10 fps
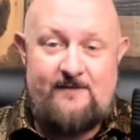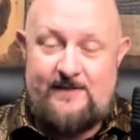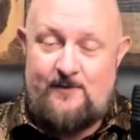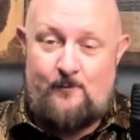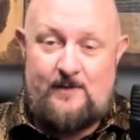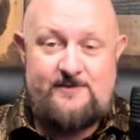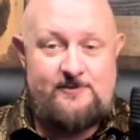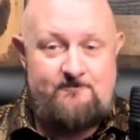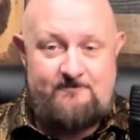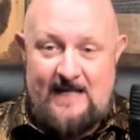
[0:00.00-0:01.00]
If they don't want
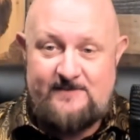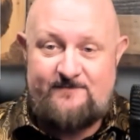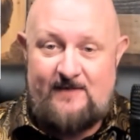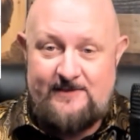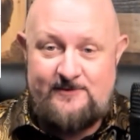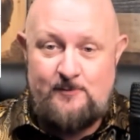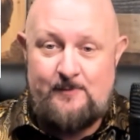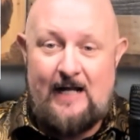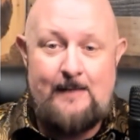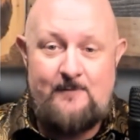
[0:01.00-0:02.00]
to, that's fine too,
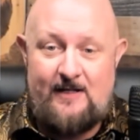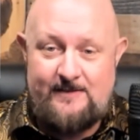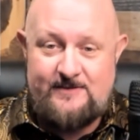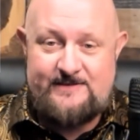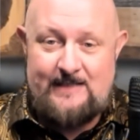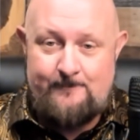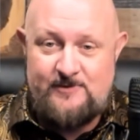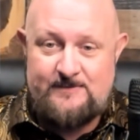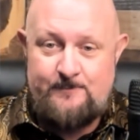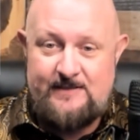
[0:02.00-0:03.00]
but I'm not going to stop
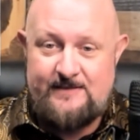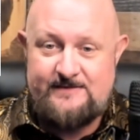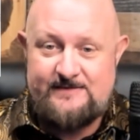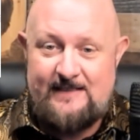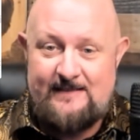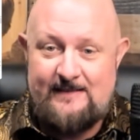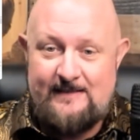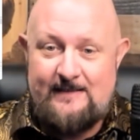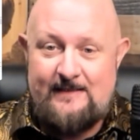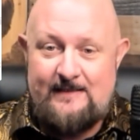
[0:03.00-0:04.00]
just because
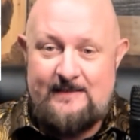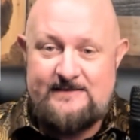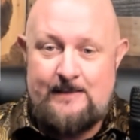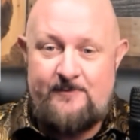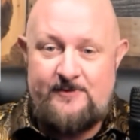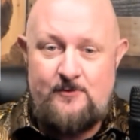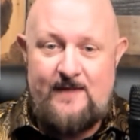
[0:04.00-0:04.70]
something new.